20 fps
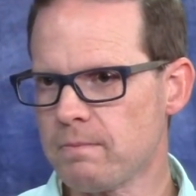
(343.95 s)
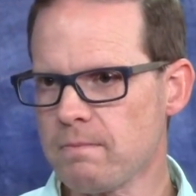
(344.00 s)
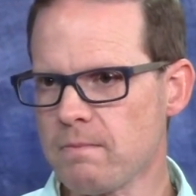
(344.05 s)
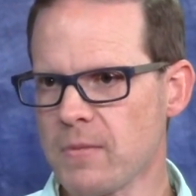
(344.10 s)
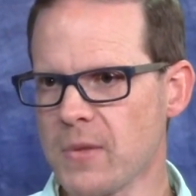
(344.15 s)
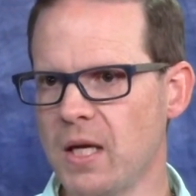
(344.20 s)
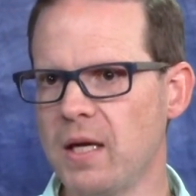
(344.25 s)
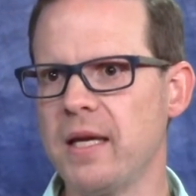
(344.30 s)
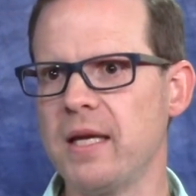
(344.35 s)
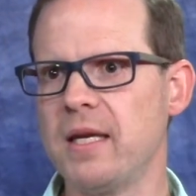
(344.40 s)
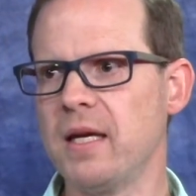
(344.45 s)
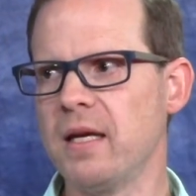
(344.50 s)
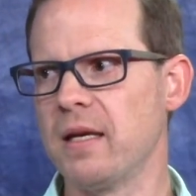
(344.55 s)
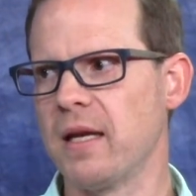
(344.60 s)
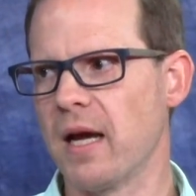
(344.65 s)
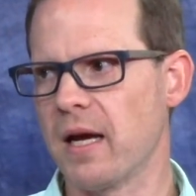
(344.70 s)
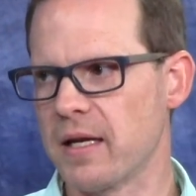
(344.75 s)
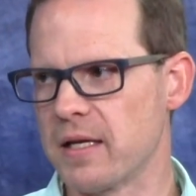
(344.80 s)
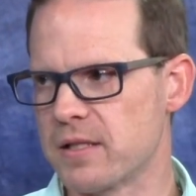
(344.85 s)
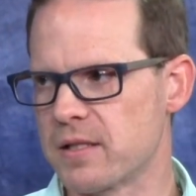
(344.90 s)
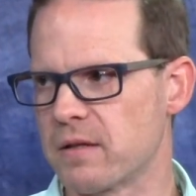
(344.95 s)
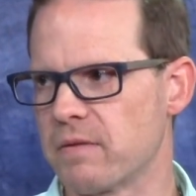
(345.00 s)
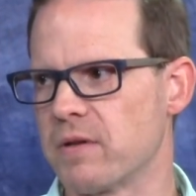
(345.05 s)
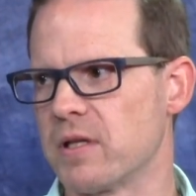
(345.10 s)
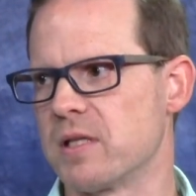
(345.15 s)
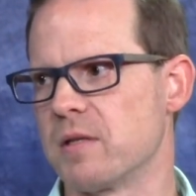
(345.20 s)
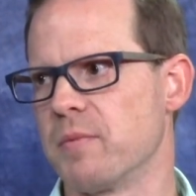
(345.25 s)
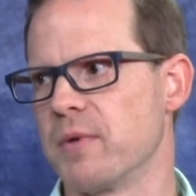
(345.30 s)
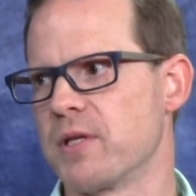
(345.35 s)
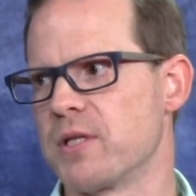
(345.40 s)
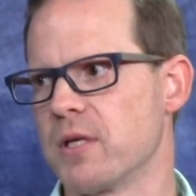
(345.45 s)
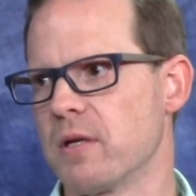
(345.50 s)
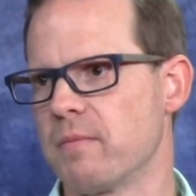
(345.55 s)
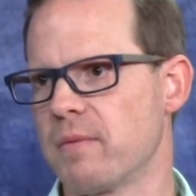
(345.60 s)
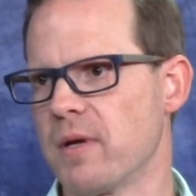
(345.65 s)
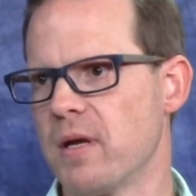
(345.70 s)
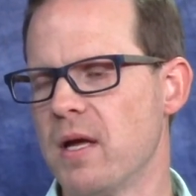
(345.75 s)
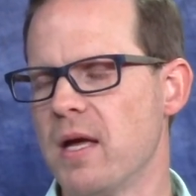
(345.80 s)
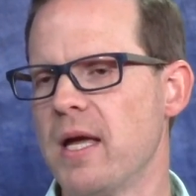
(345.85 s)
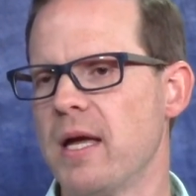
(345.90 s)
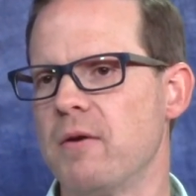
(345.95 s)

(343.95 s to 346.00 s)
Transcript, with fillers: Did he did. Yeah, he served as a bishop. Okay.